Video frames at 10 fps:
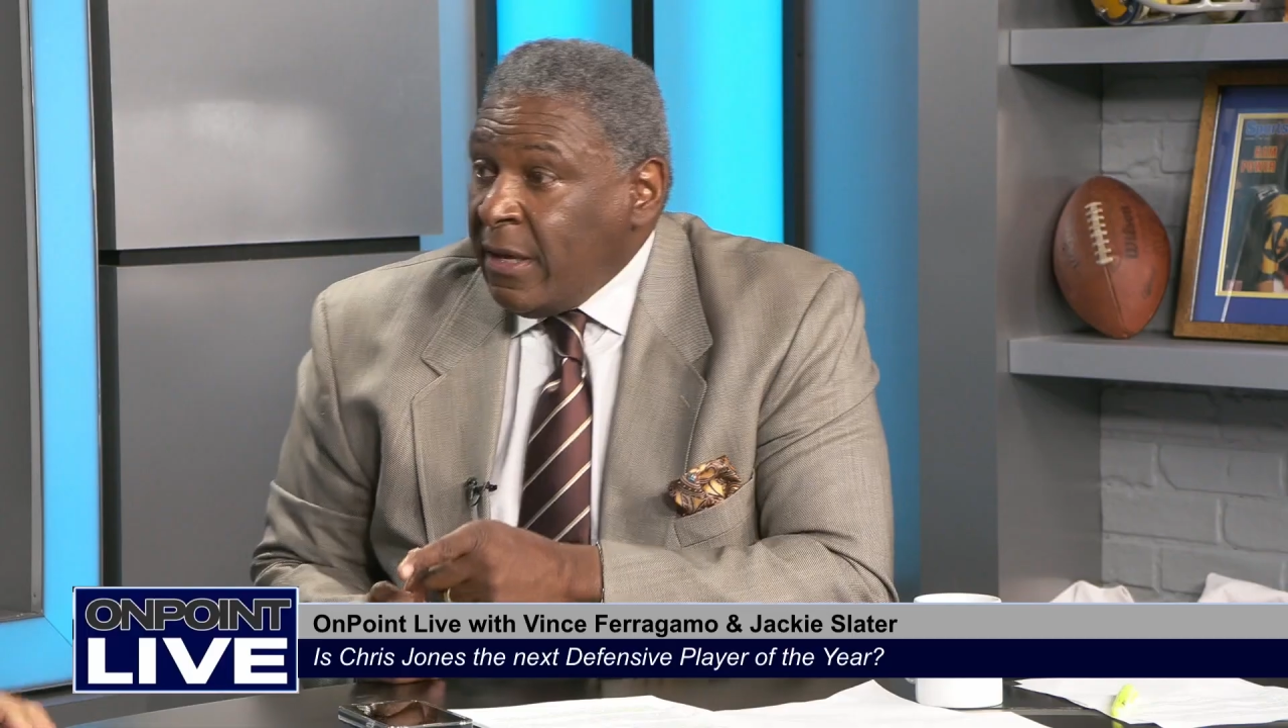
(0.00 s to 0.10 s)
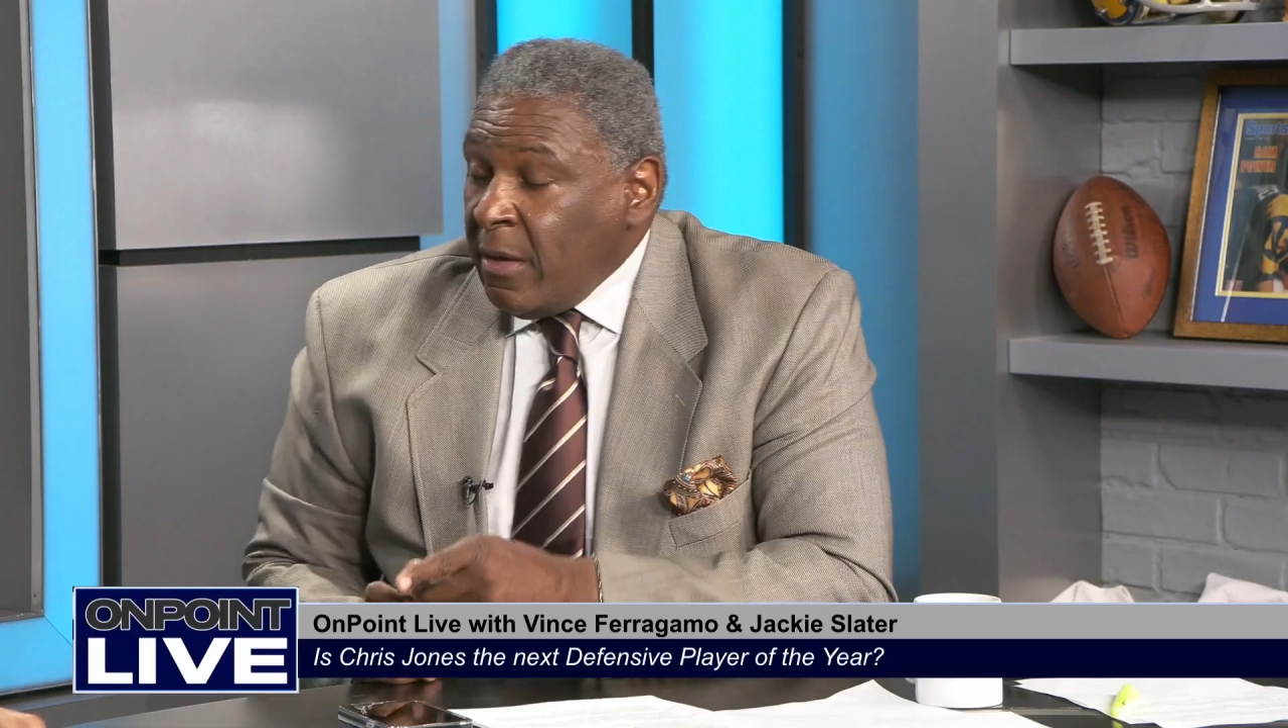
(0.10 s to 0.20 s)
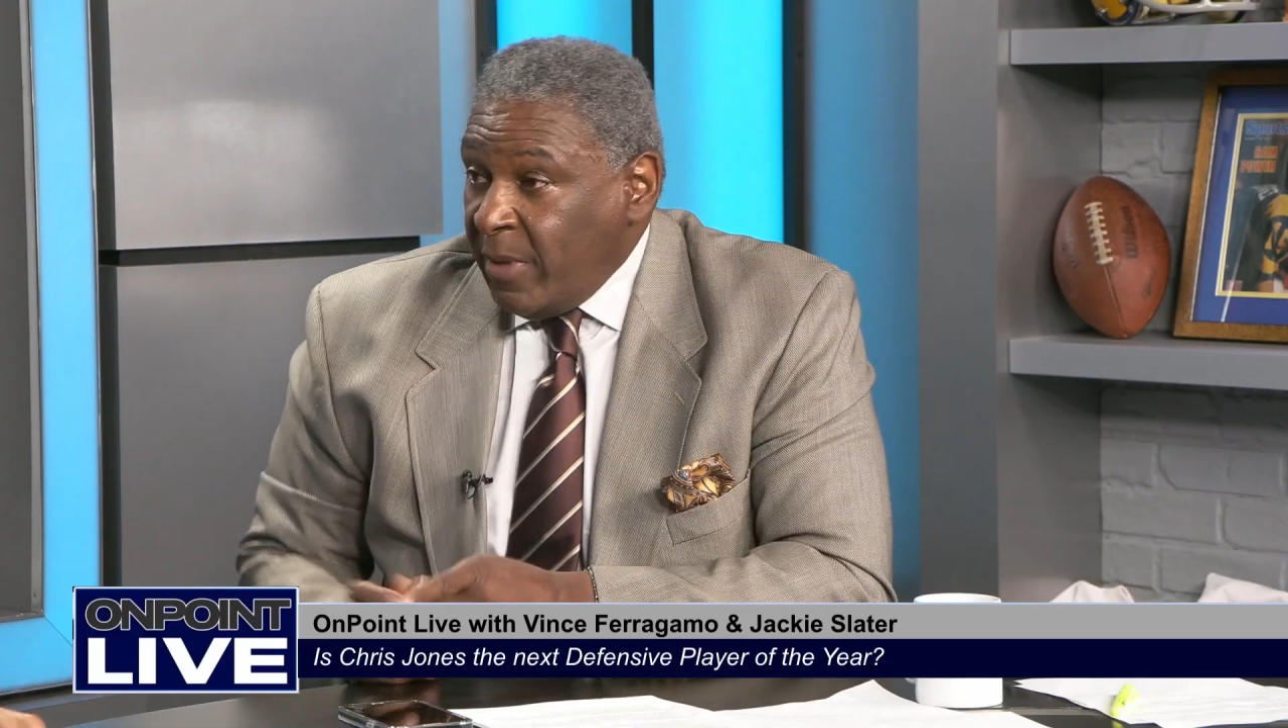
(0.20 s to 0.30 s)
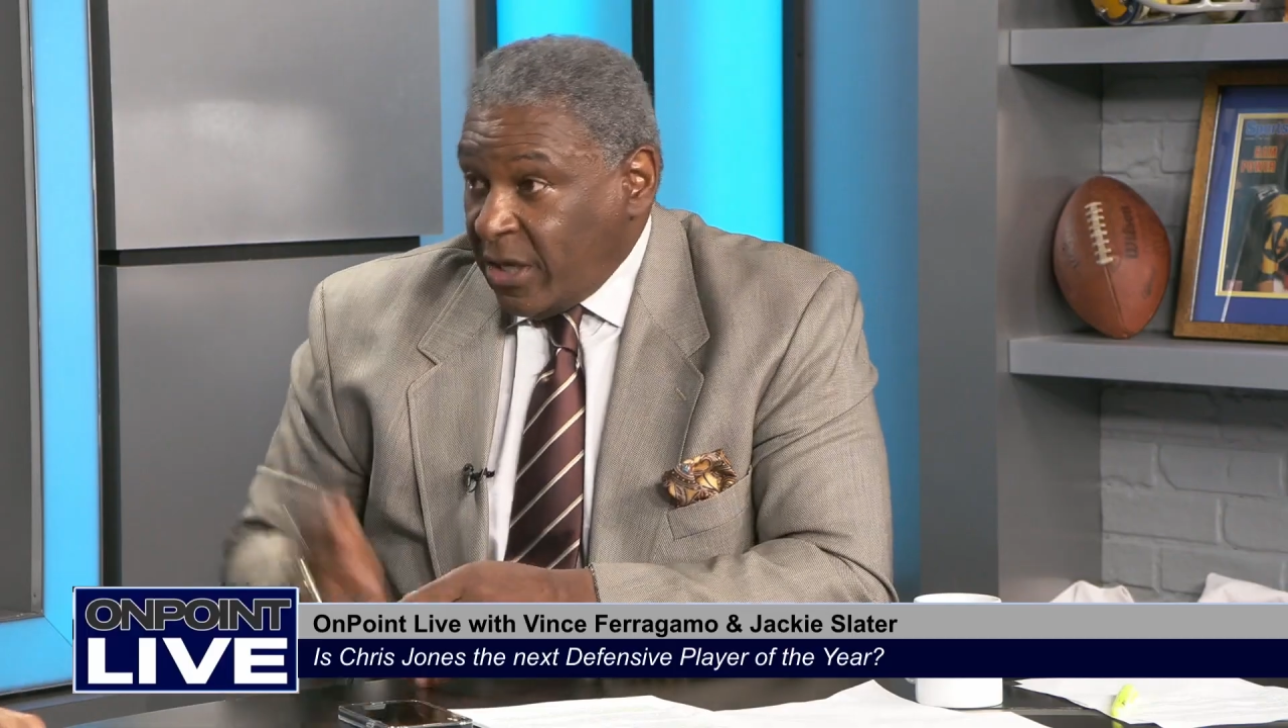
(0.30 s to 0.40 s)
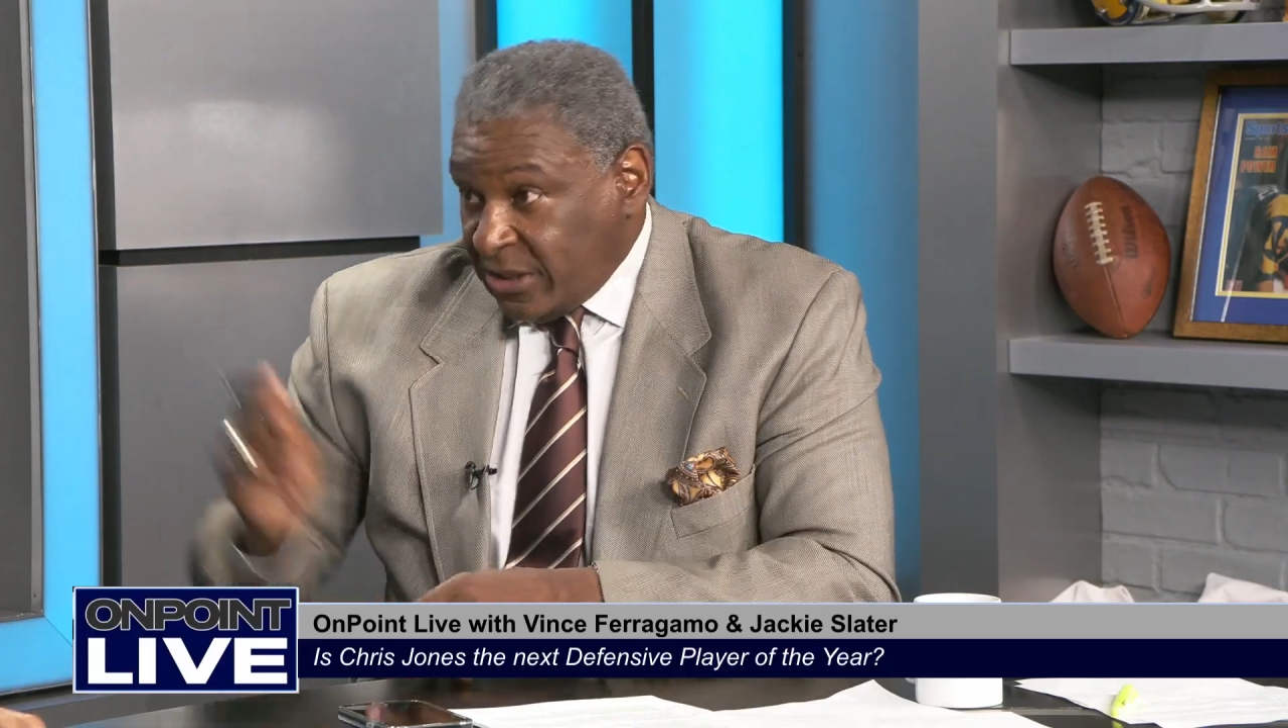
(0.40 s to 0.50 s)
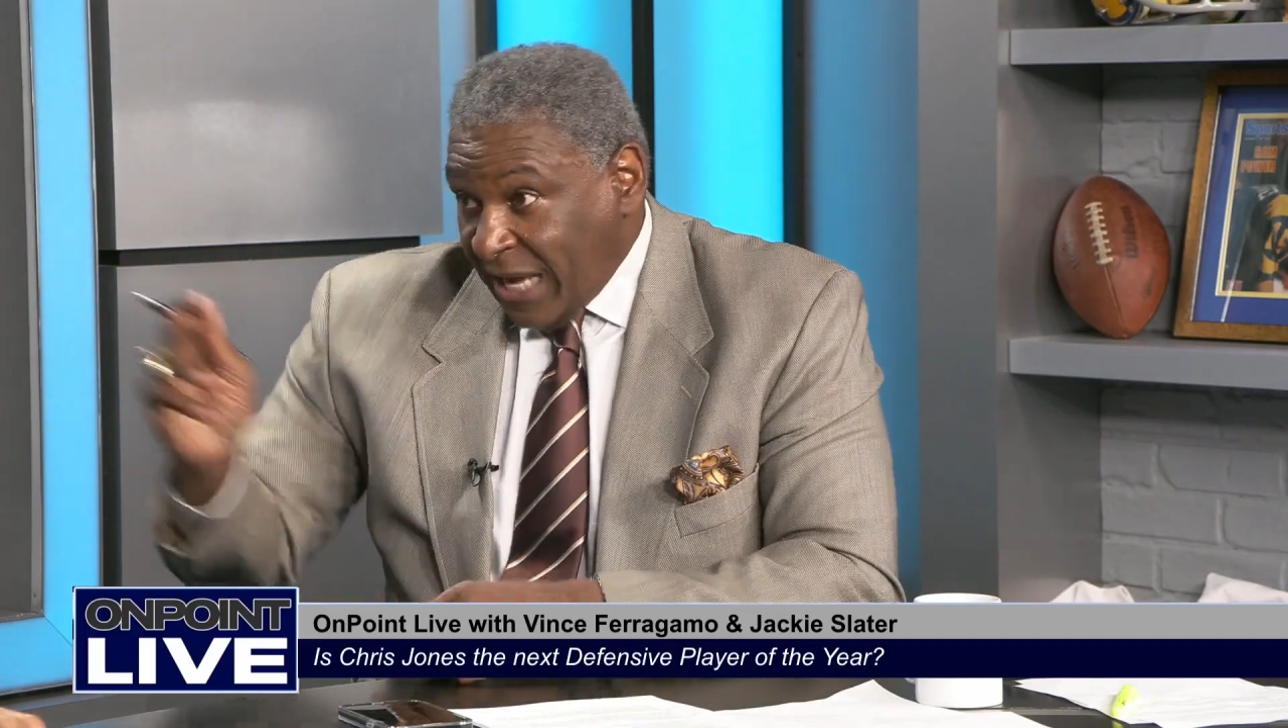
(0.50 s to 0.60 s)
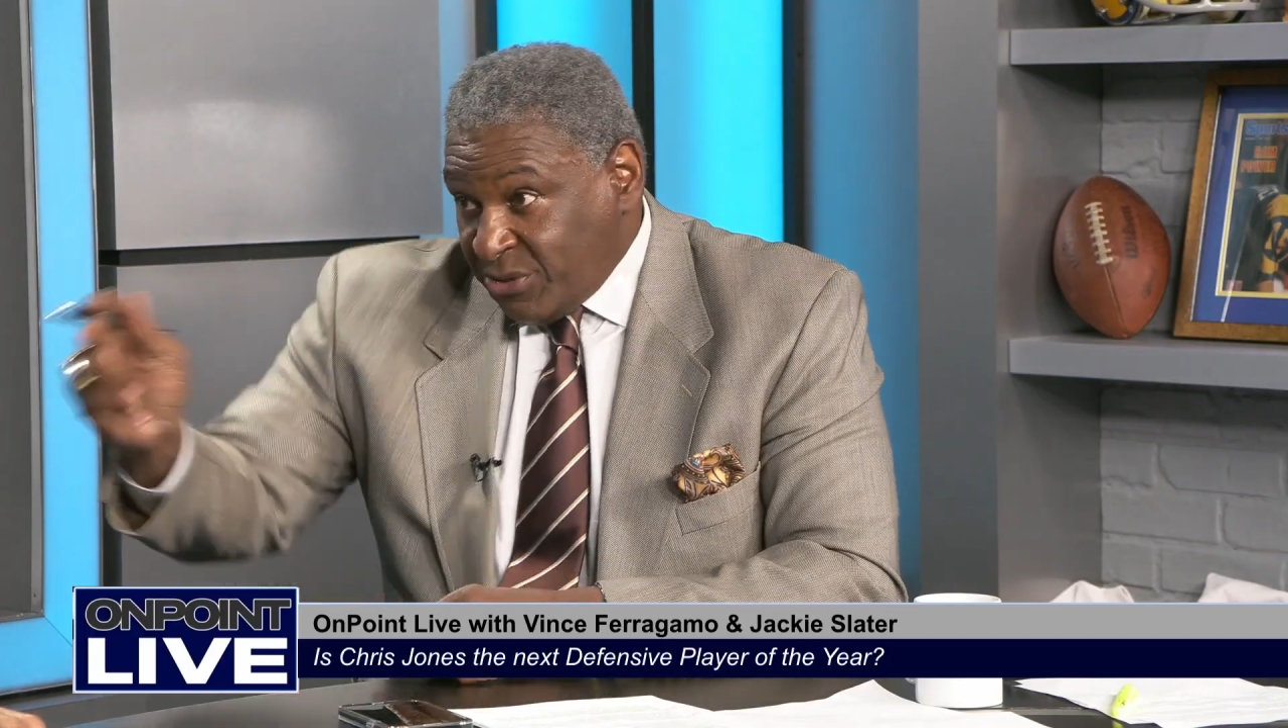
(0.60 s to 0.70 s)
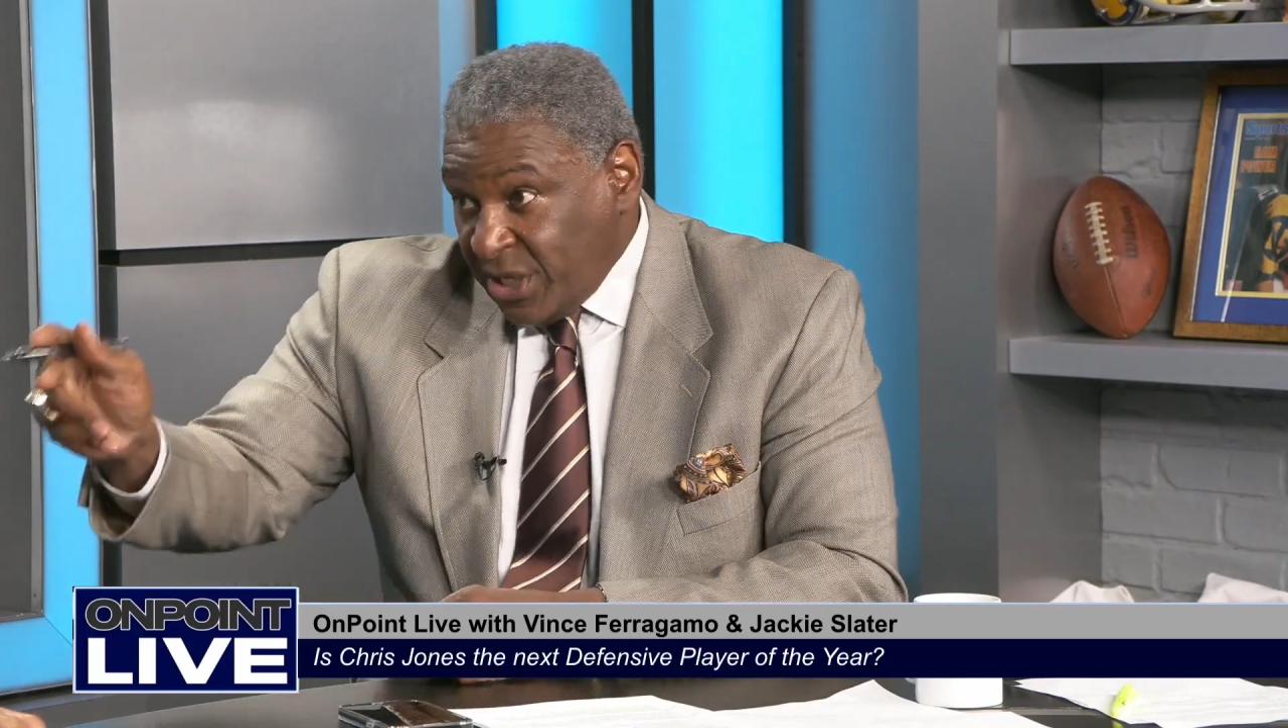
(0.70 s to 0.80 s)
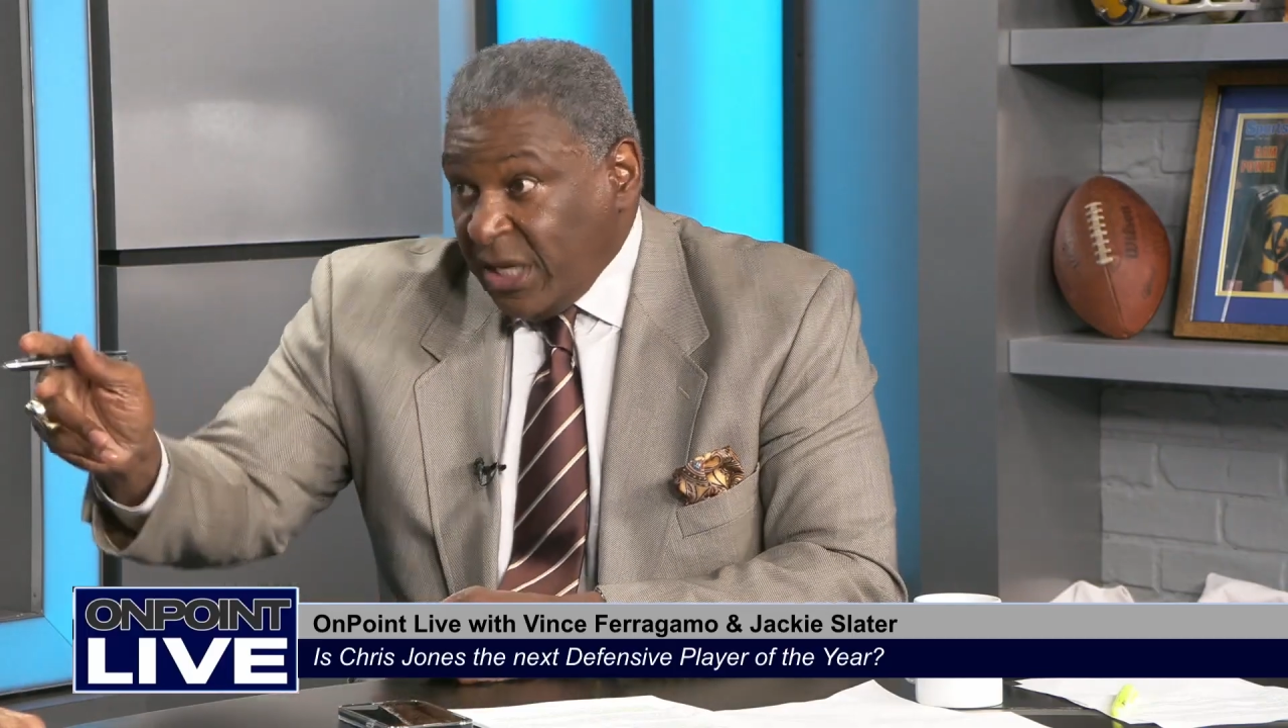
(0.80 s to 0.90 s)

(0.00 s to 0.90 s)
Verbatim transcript: because I've seen